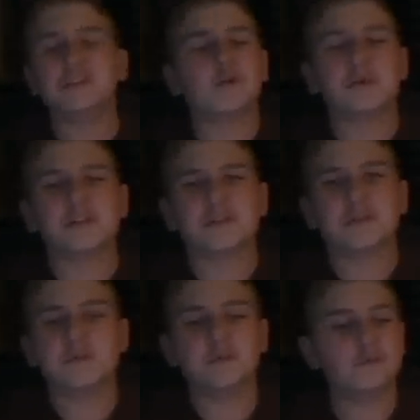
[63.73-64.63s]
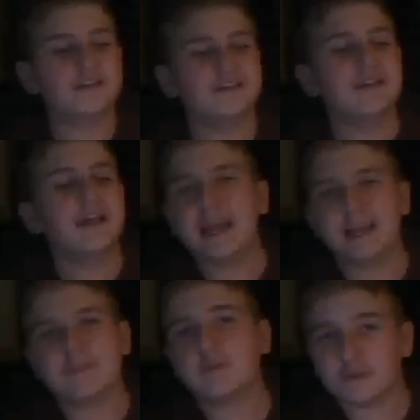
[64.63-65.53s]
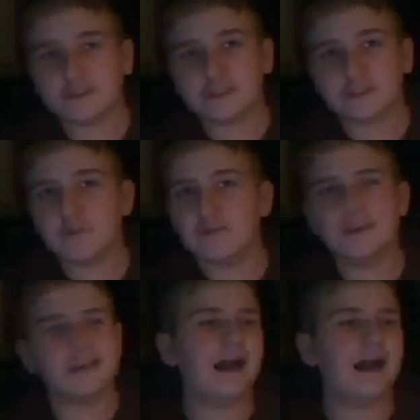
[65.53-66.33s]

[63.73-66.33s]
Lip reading: Toy Story movies, and of course this movie,